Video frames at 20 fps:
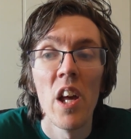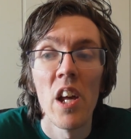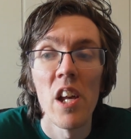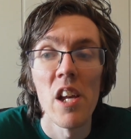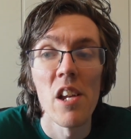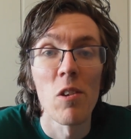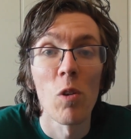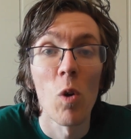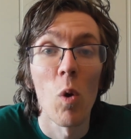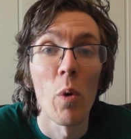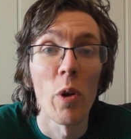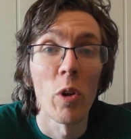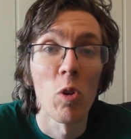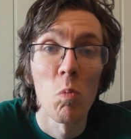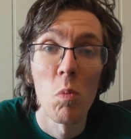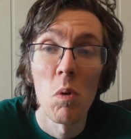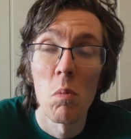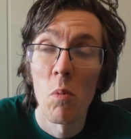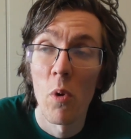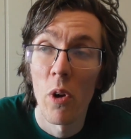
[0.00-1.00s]
he's going
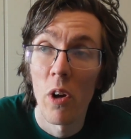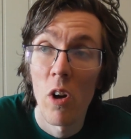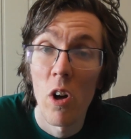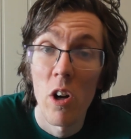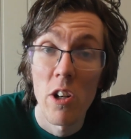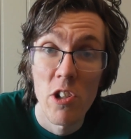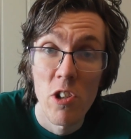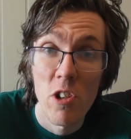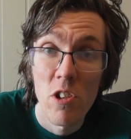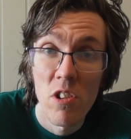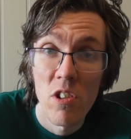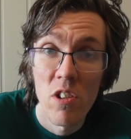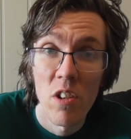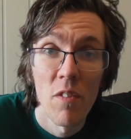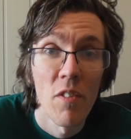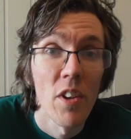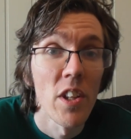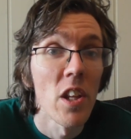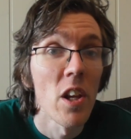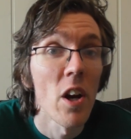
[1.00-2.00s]
to be more cautious
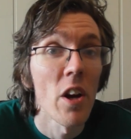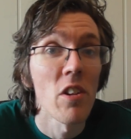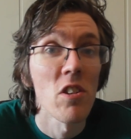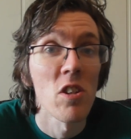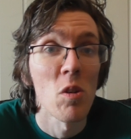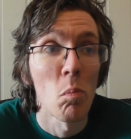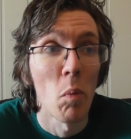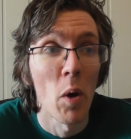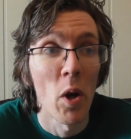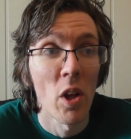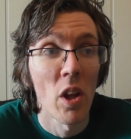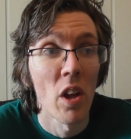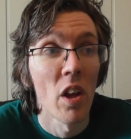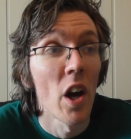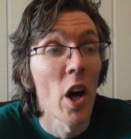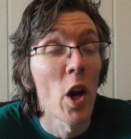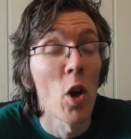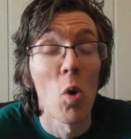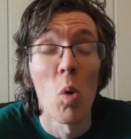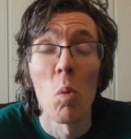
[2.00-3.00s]
when he rides a bike.
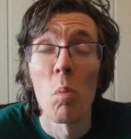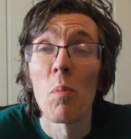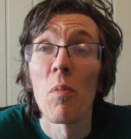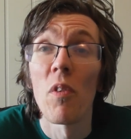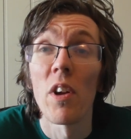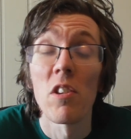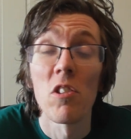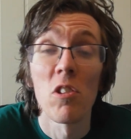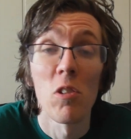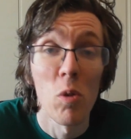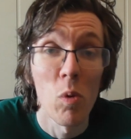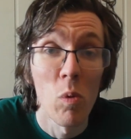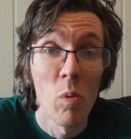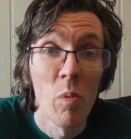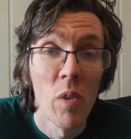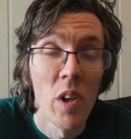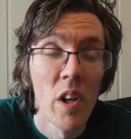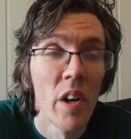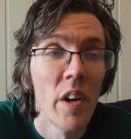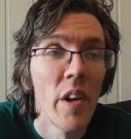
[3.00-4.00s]
I hope that's true.
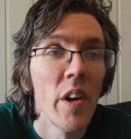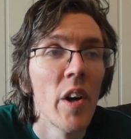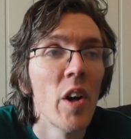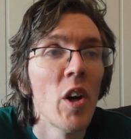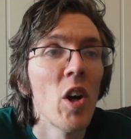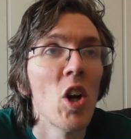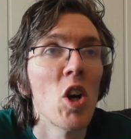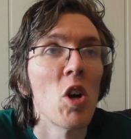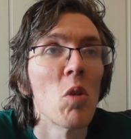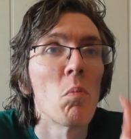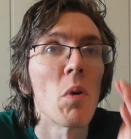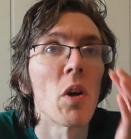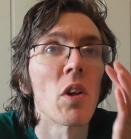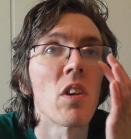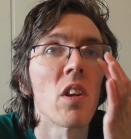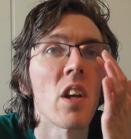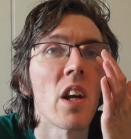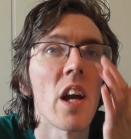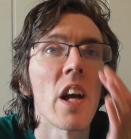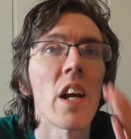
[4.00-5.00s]

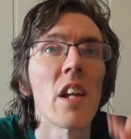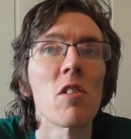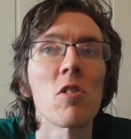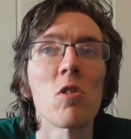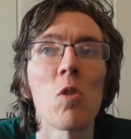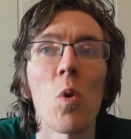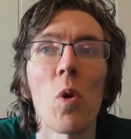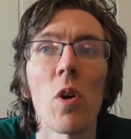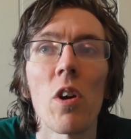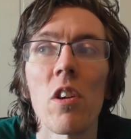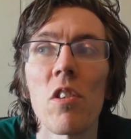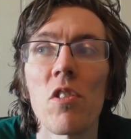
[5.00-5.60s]
But how